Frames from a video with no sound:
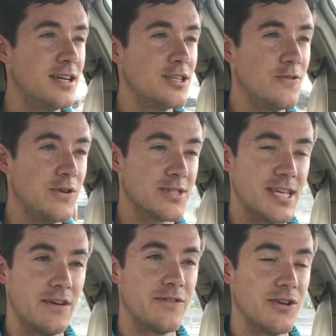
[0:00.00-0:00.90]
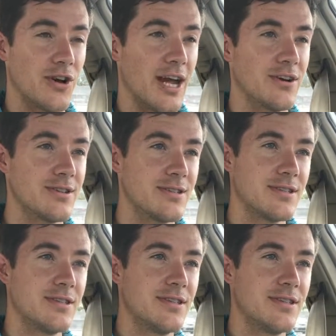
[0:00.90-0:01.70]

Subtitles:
Do you feel safe in your house?